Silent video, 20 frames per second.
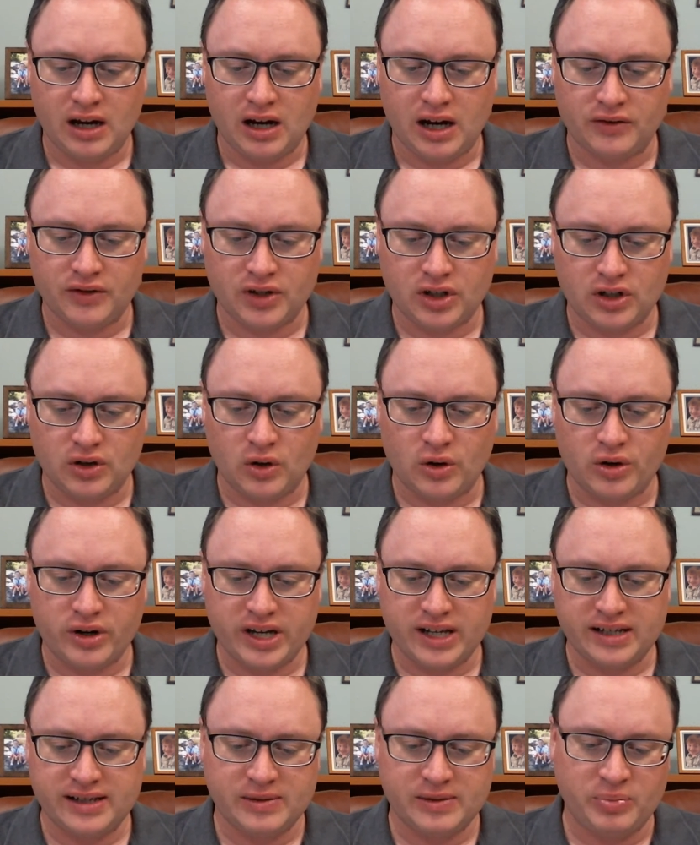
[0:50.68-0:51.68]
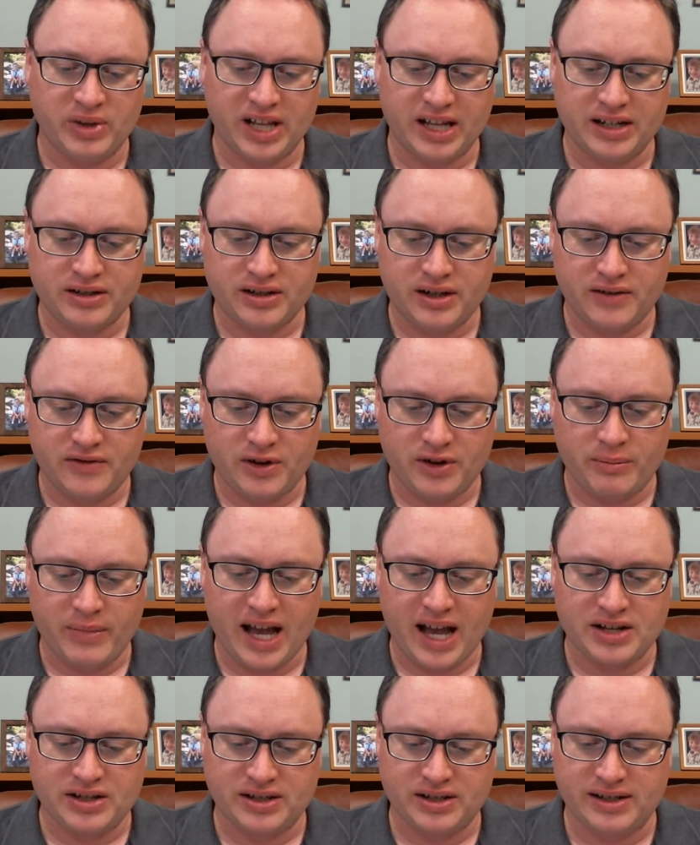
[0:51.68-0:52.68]
On the glorious splendor of your
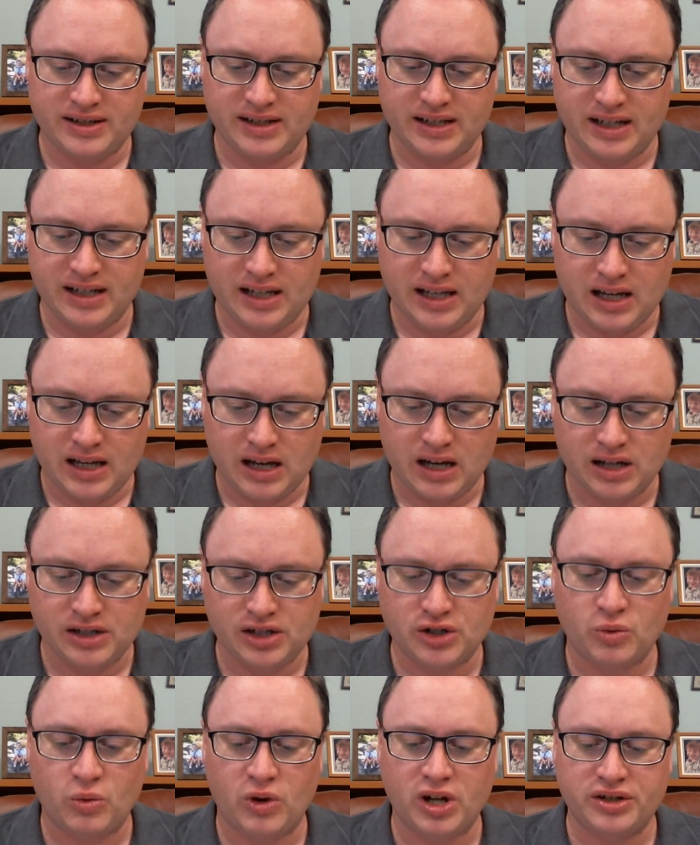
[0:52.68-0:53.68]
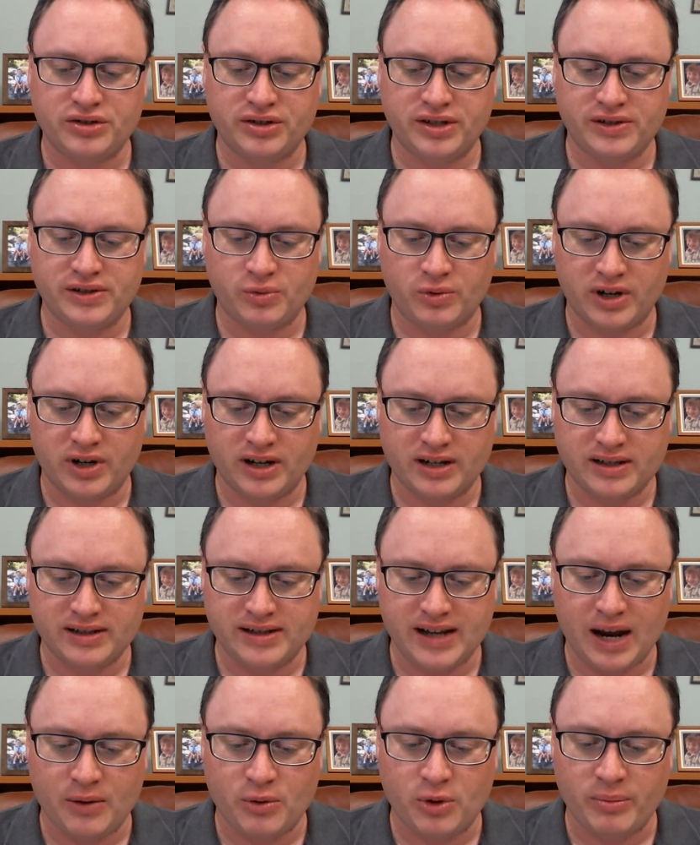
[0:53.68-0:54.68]
majesty, on your wondrous
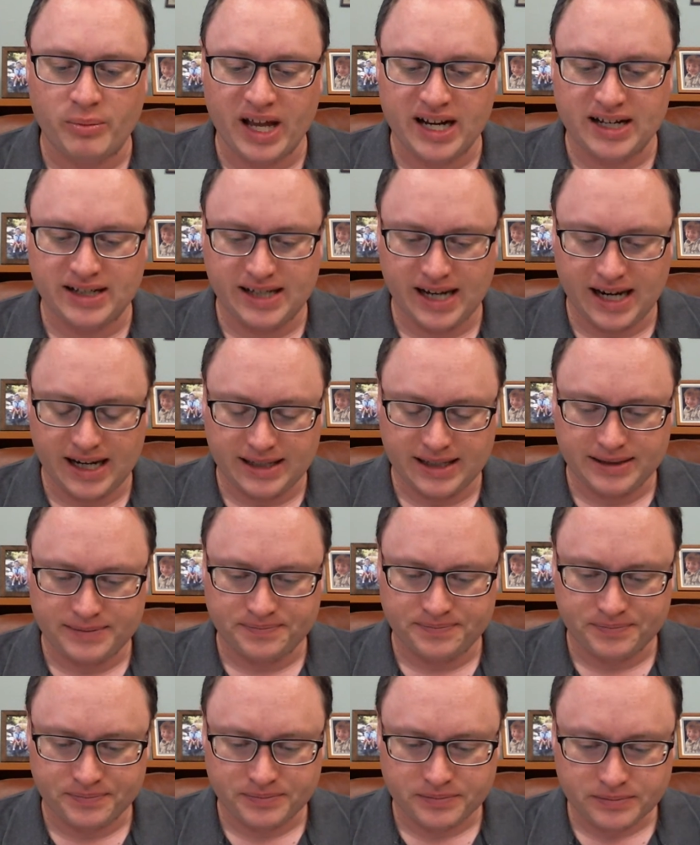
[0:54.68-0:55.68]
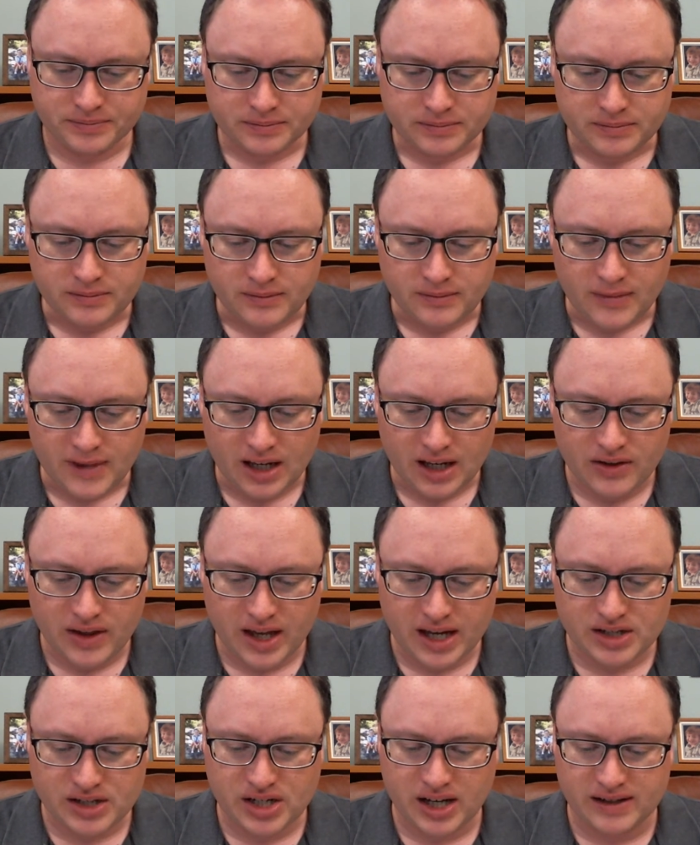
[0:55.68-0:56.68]
works, I will meditate.
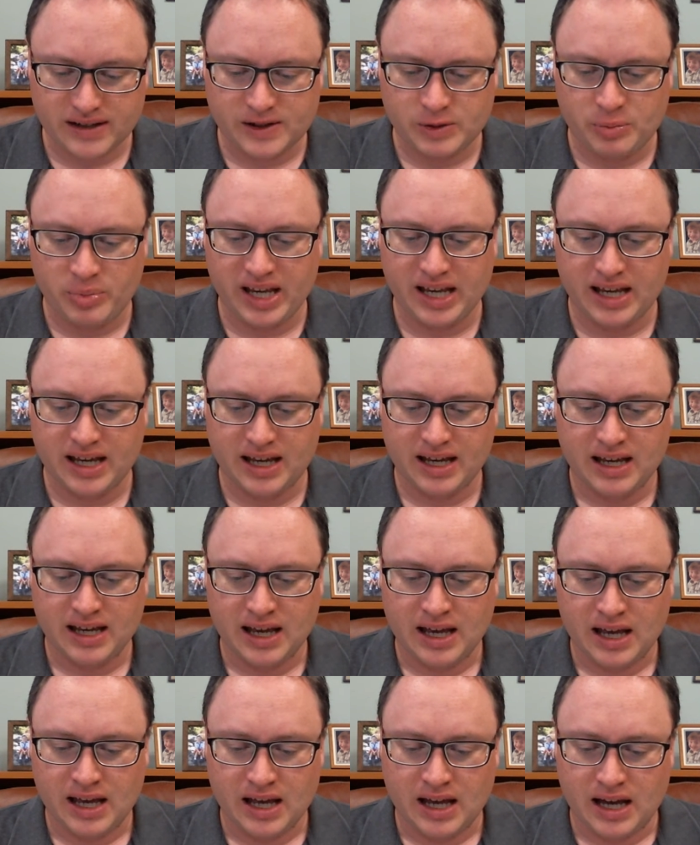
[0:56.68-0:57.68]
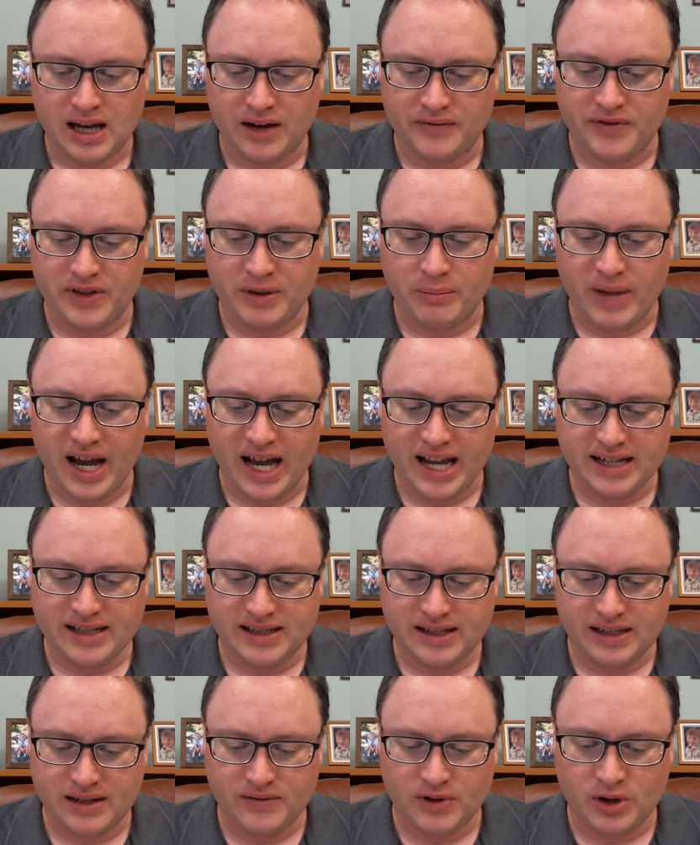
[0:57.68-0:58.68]
They shall speak of the
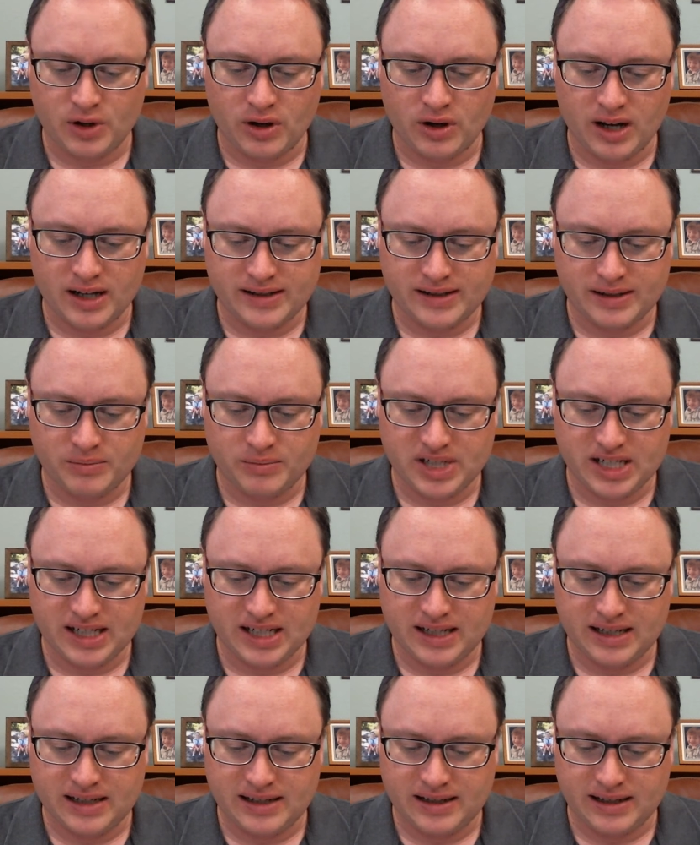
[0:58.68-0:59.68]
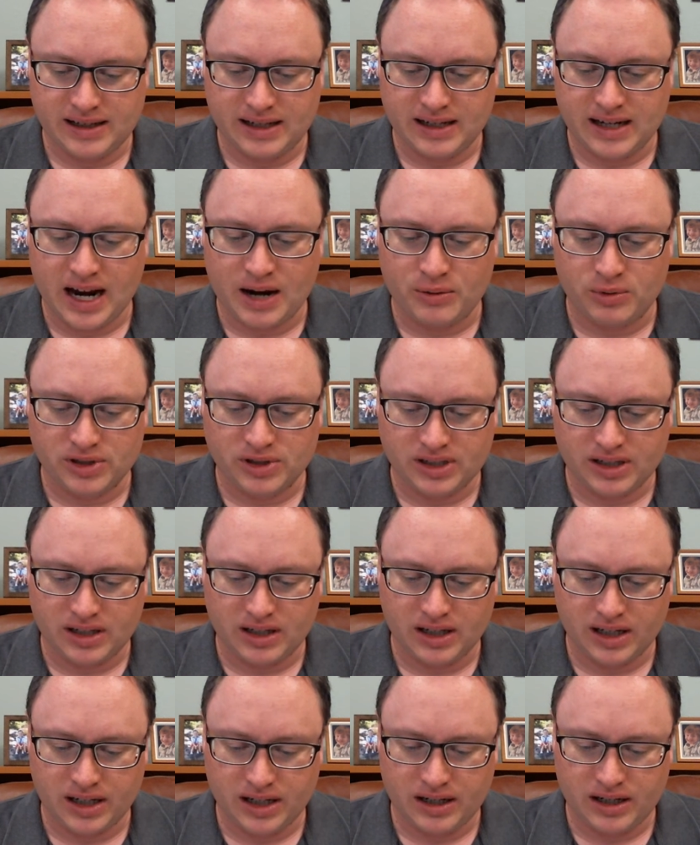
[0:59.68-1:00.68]
might of your awesome deeds, and I will
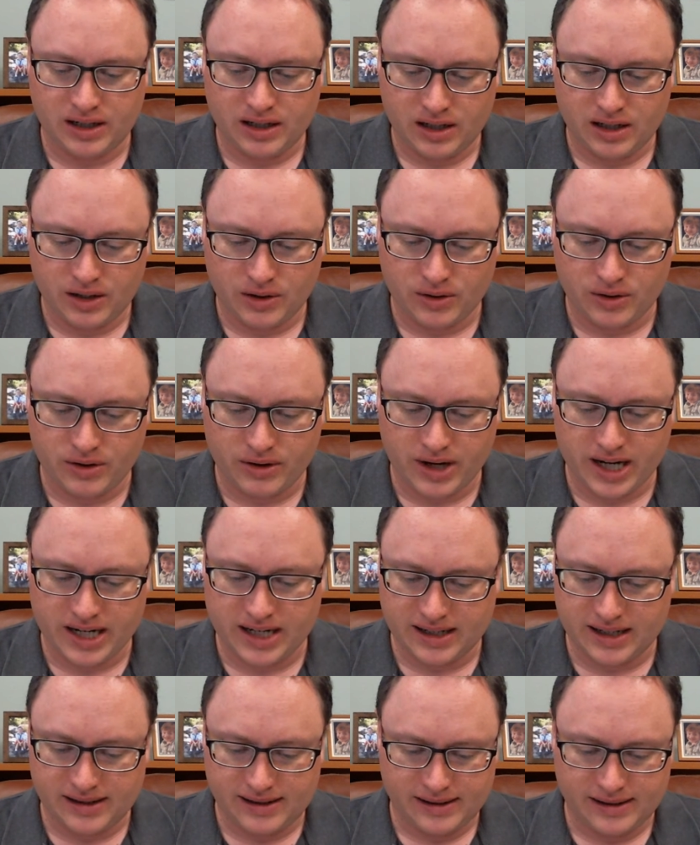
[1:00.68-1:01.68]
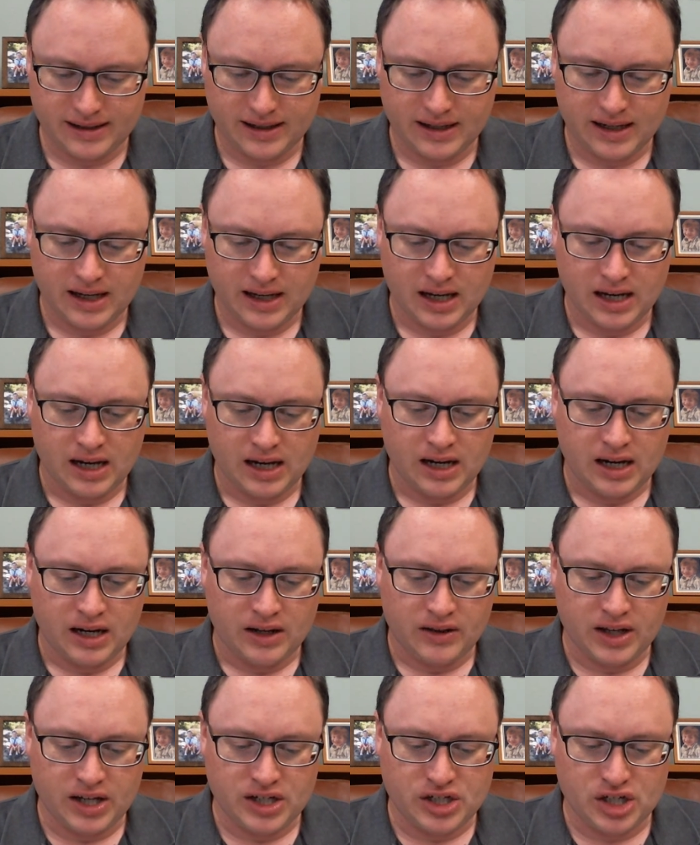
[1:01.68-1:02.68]
declare your greatness.
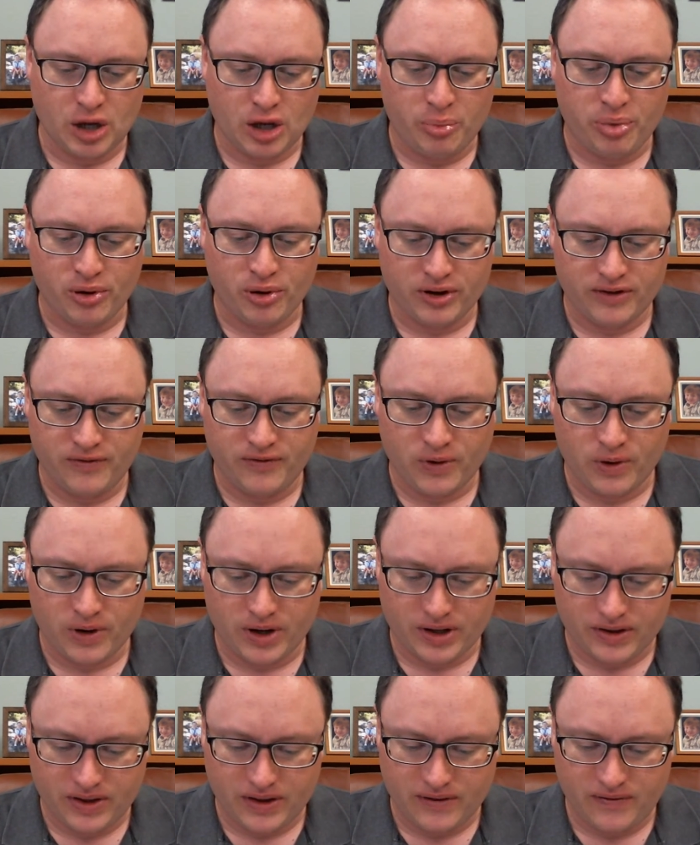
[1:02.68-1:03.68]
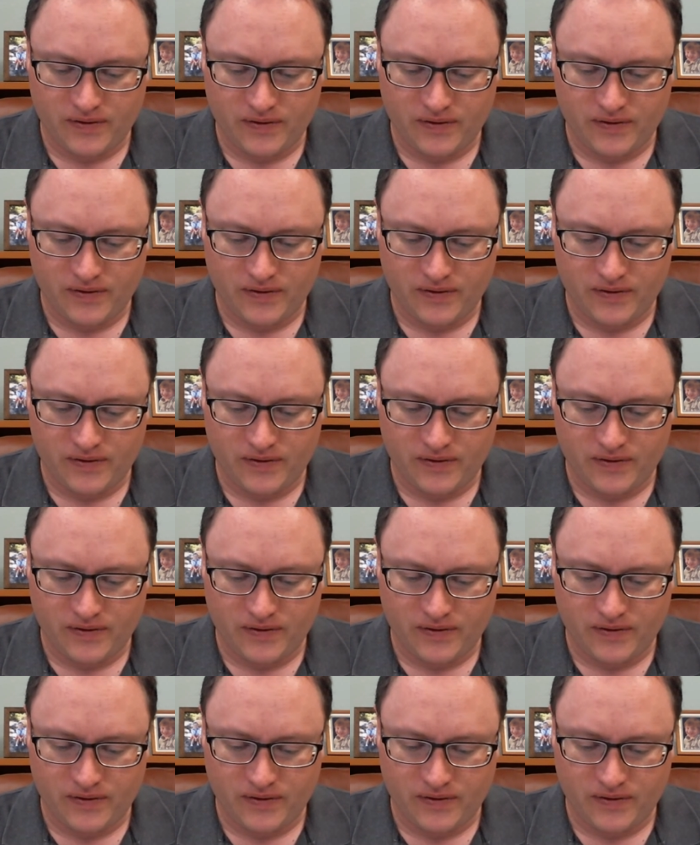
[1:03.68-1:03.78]
They shall pour forth the